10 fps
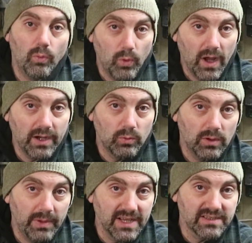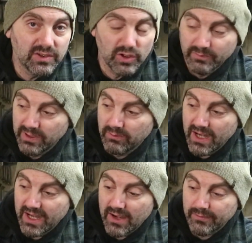what will best serve me
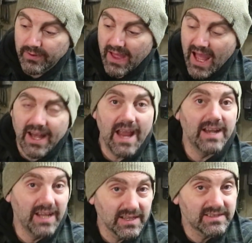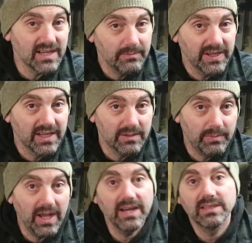right now for that and get something in the
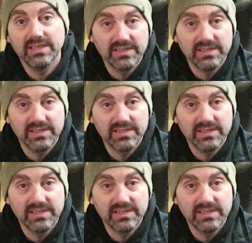bike